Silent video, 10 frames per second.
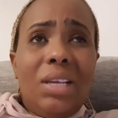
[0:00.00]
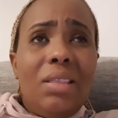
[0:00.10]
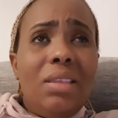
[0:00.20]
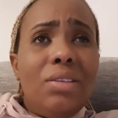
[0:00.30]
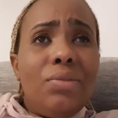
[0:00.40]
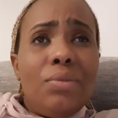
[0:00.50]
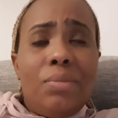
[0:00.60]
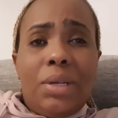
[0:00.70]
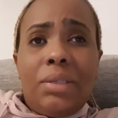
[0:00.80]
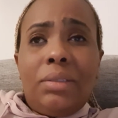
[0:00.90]
this
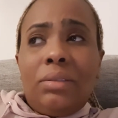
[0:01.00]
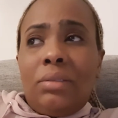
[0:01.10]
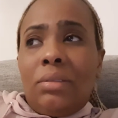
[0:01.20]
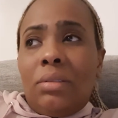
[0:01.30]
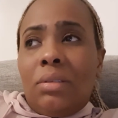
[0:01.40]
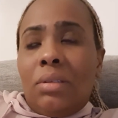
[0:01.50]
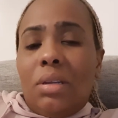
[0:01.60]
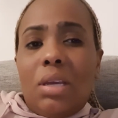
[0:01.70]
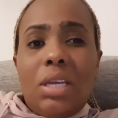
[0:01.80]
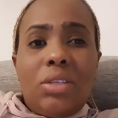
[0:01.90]
woman,
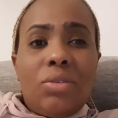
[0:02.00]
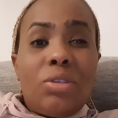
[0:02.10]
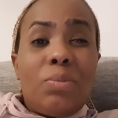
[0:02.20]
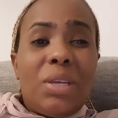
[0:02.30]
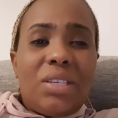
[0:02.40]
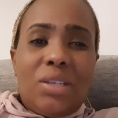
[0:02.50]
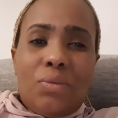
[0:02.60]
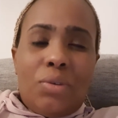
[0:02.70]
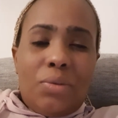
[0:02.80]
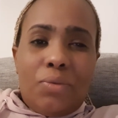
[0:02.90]
he's those petty
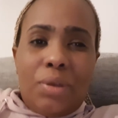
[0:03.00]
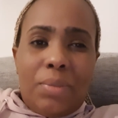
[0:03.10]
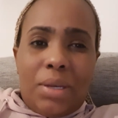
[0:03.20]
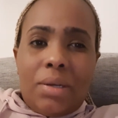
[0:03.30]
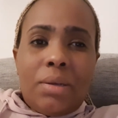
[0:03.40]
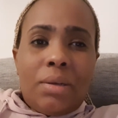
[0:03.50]
women,